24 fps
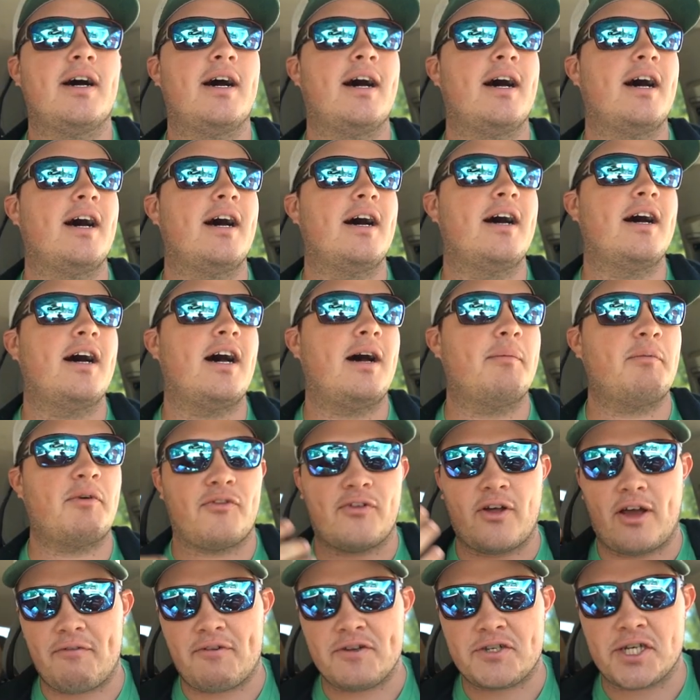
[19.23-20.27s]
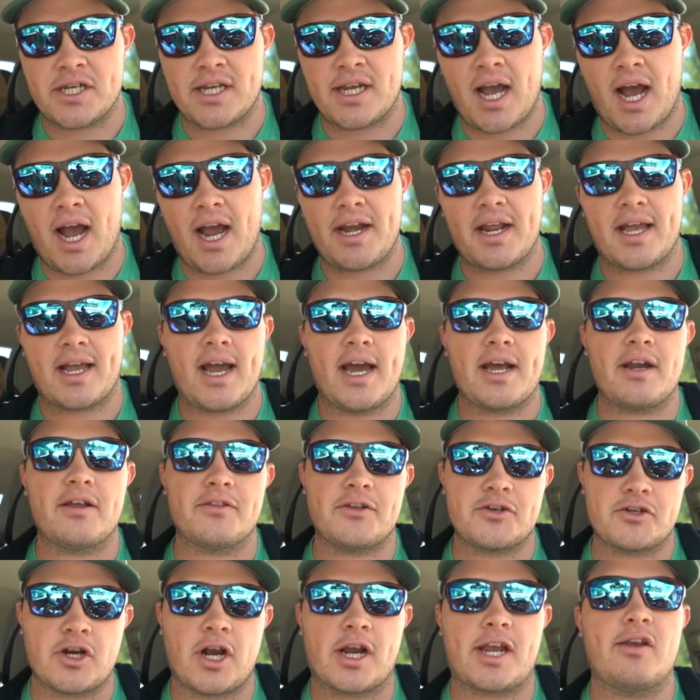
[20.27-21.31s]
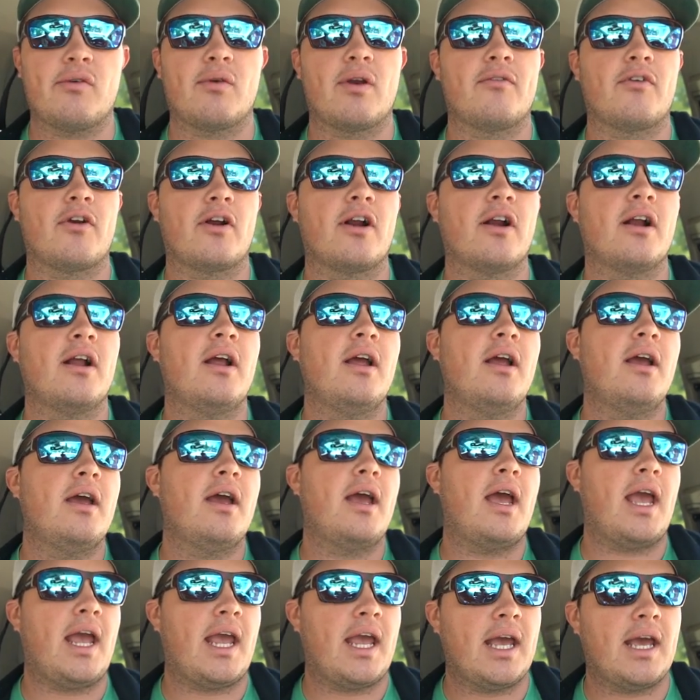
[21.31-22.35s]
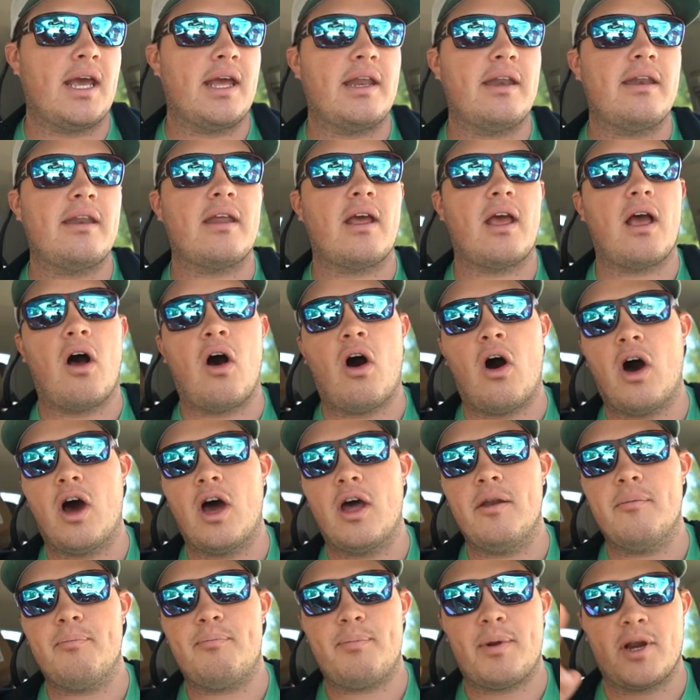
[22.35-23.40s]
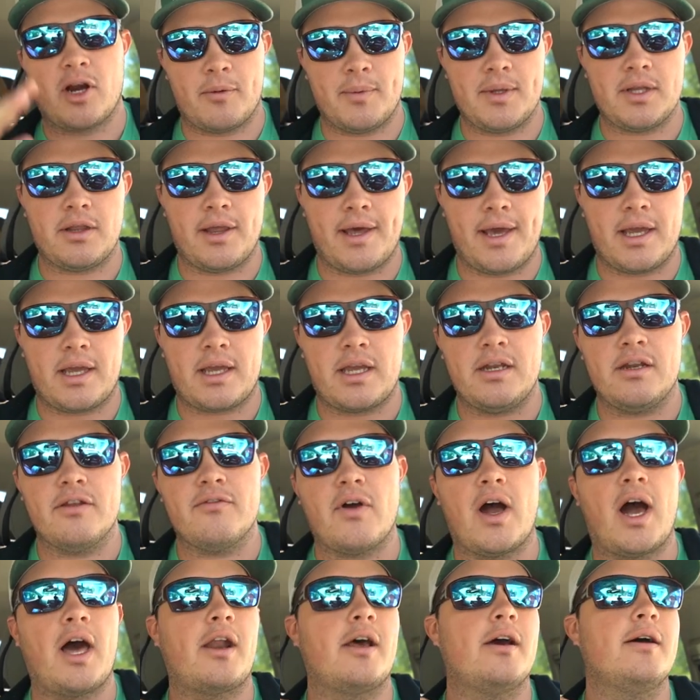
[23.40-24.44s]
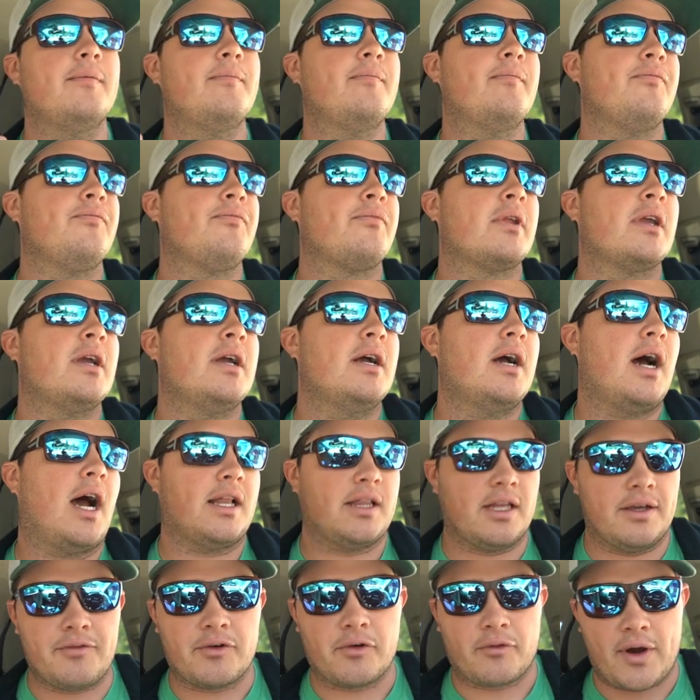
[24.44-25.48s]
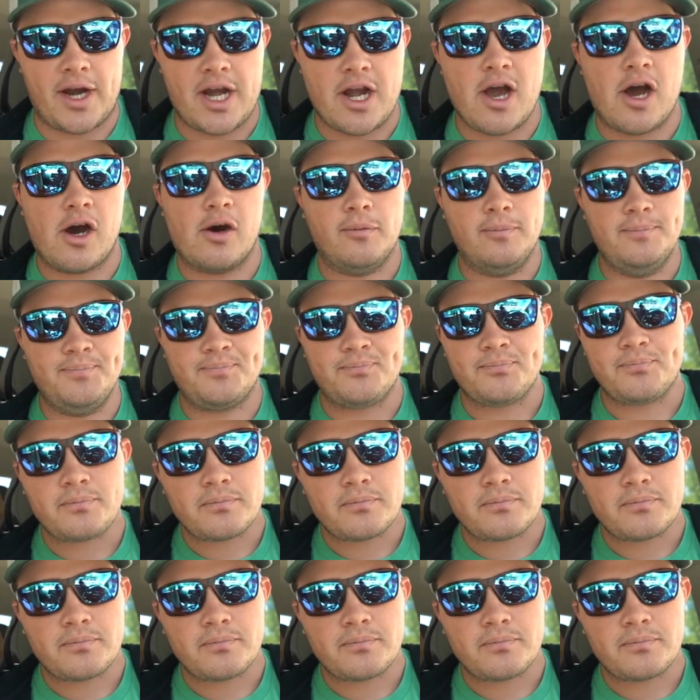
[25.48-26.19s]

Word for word: Uh, I'm a fly fishing guide. I guide on the Truckee River and on Pyramid Lake in Nevada. I live in Reno.